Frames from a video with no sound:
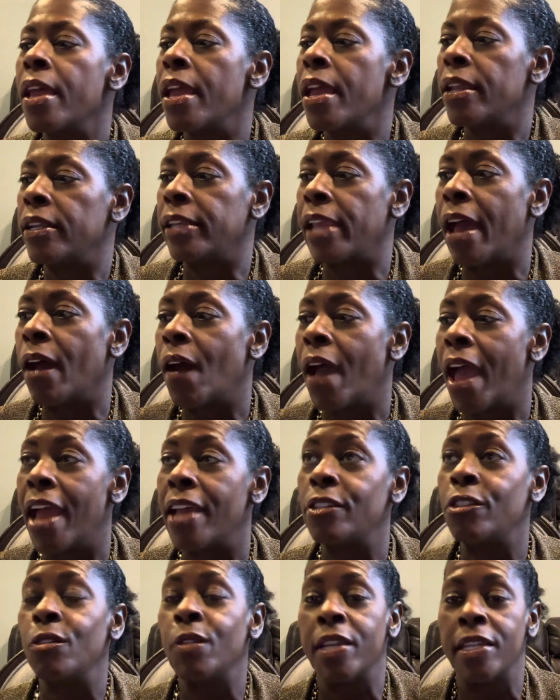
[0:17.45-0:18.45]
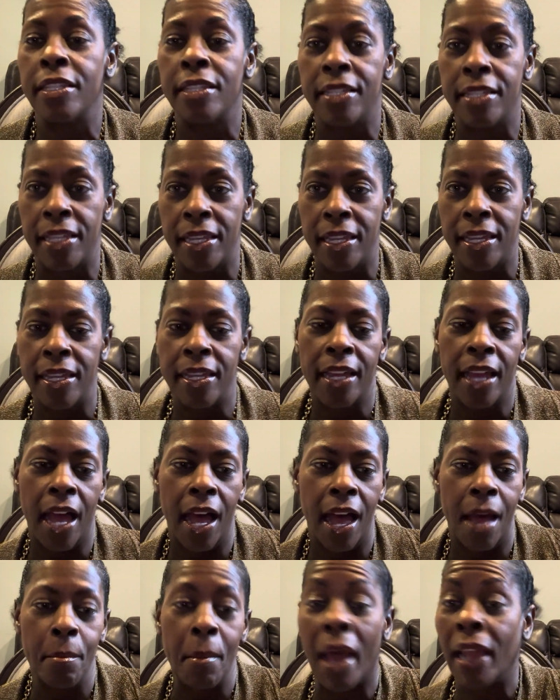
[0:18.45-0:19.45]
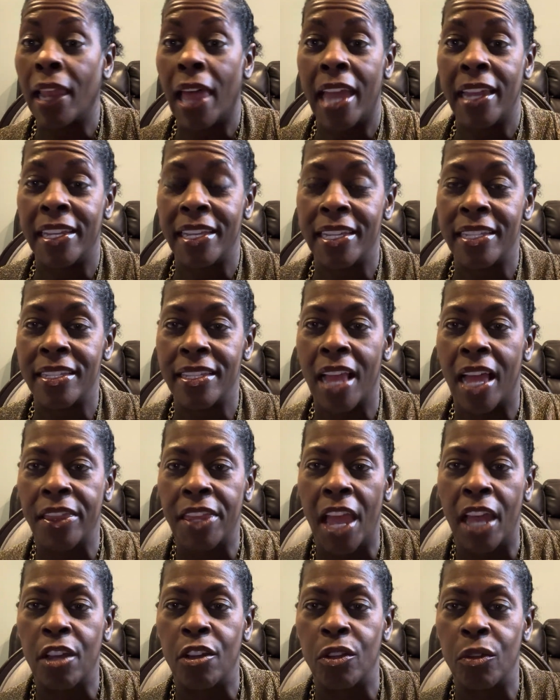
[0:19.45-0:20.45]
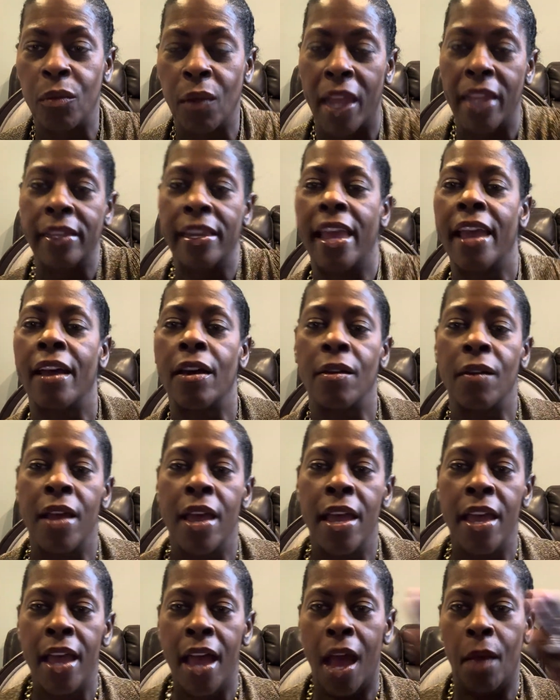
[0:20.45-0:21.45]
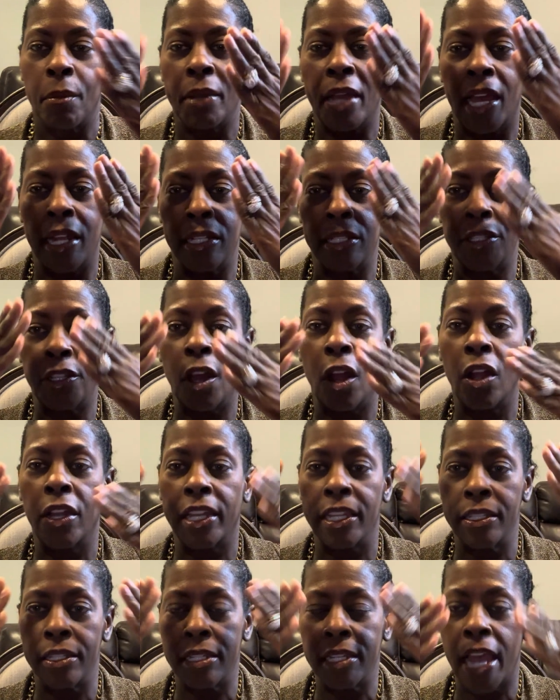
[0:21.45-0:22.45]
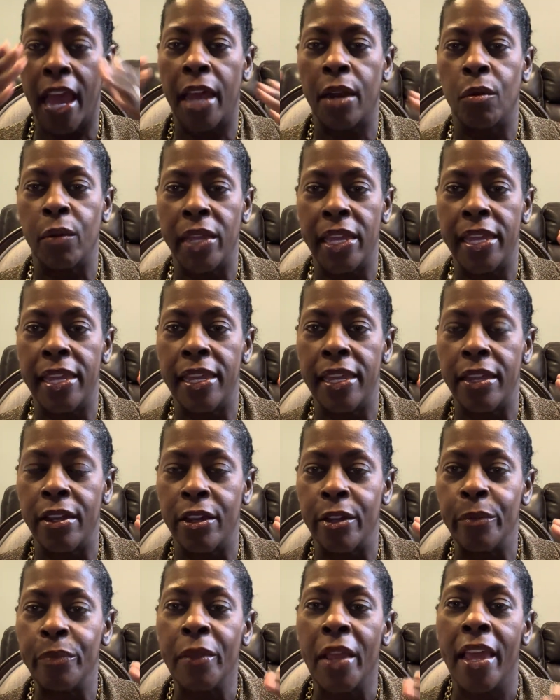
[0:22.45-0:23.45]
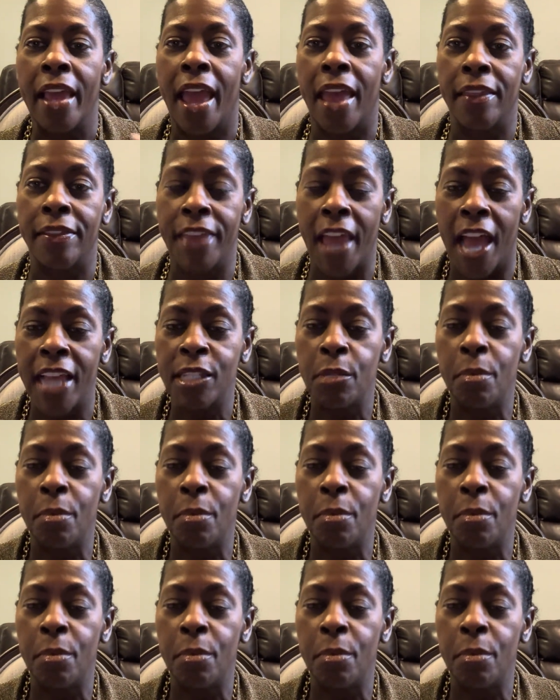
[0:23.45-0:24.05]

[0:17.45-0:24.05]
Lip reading: Now, as you can see, my lighting is not that good right now. I'm kind of dark and shadowy here, and that's